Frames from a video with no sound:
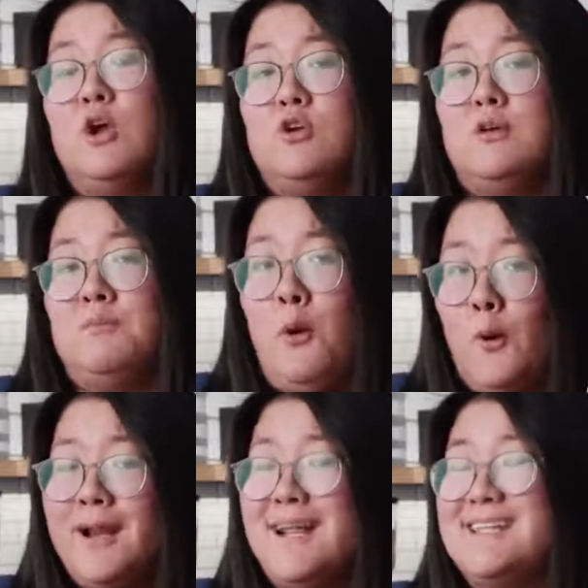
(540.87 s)
you can
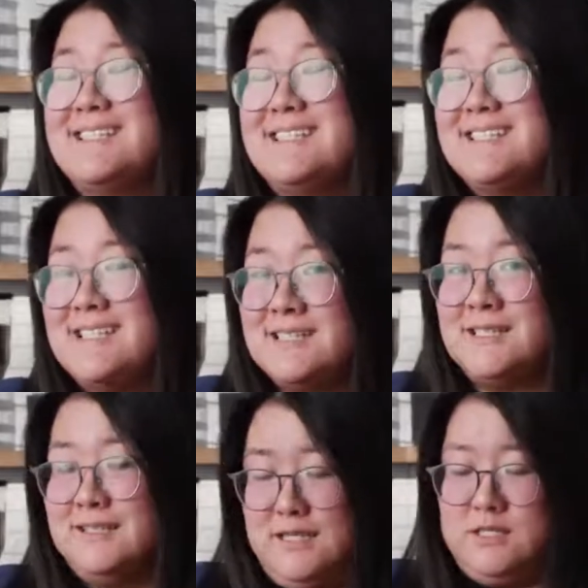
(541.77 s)
pour it as
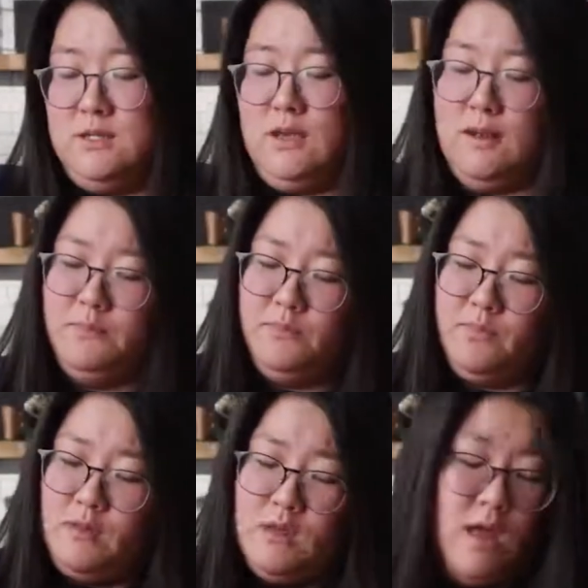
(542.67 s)
consistently as you can.
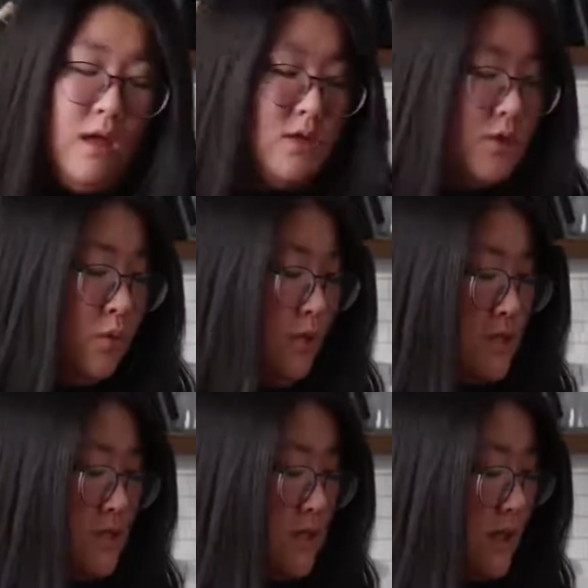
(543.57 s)
So
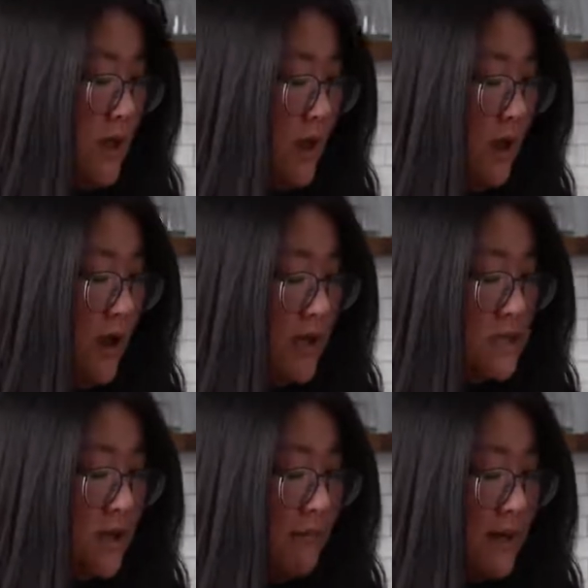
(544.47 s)
once I
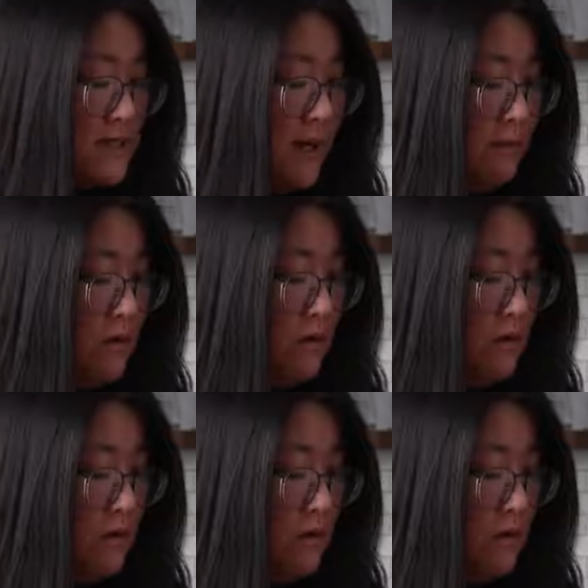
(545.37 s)
start my timer,